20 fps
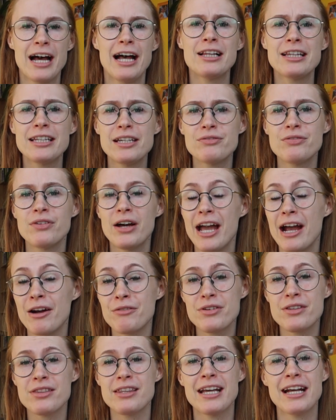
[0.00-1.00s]
I'll leave
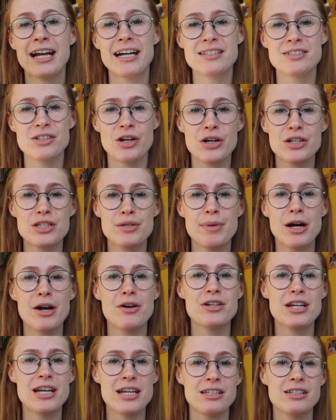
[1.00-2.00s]
everything I talked
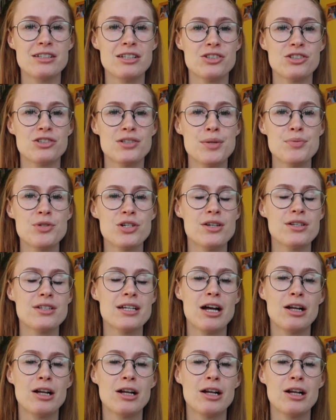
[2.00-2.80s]
about in the description.